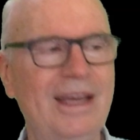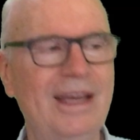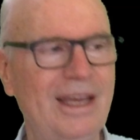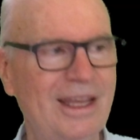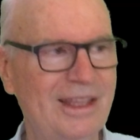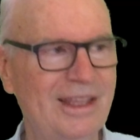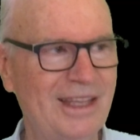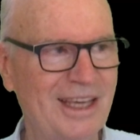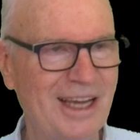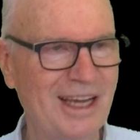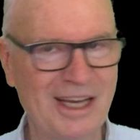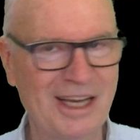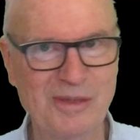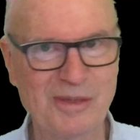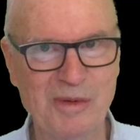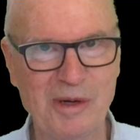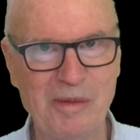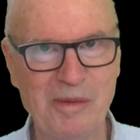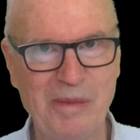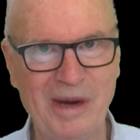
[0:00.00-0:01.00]
and the
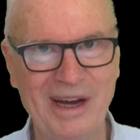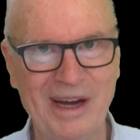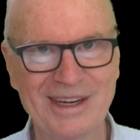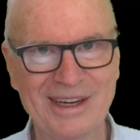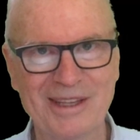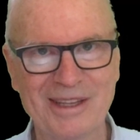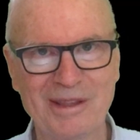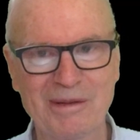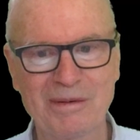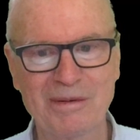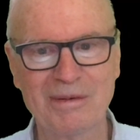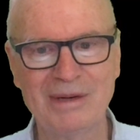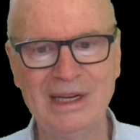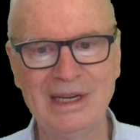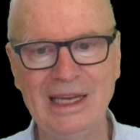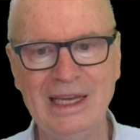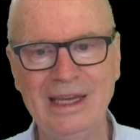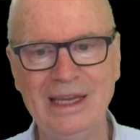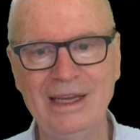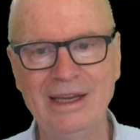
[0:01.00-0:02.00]
Osmo Pocket
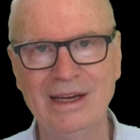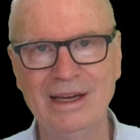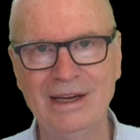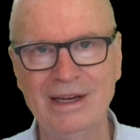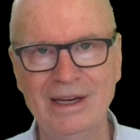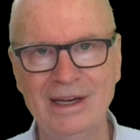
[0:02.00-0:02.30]
3,